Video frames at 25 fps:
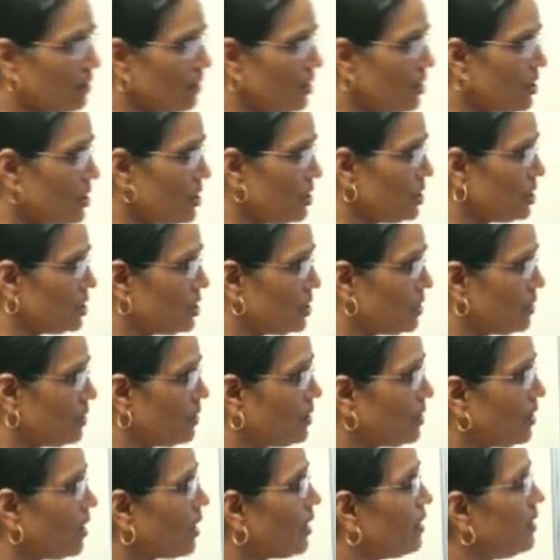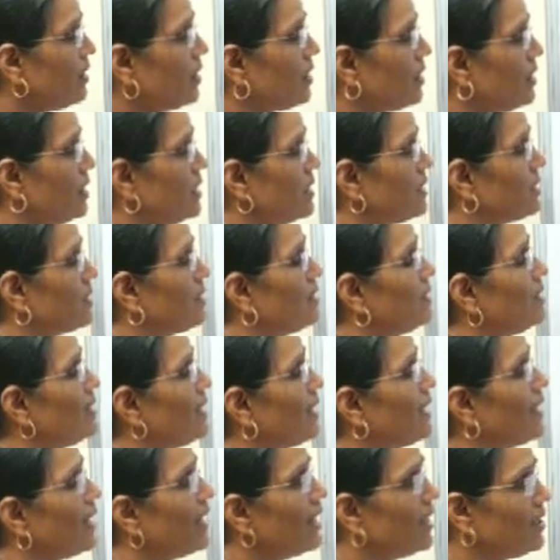each under this
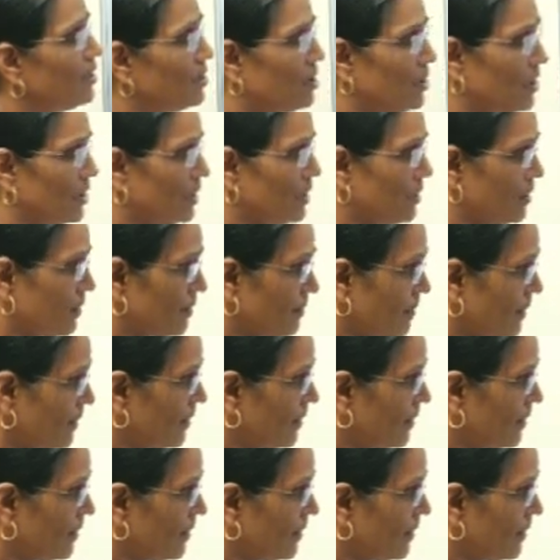singlet G term.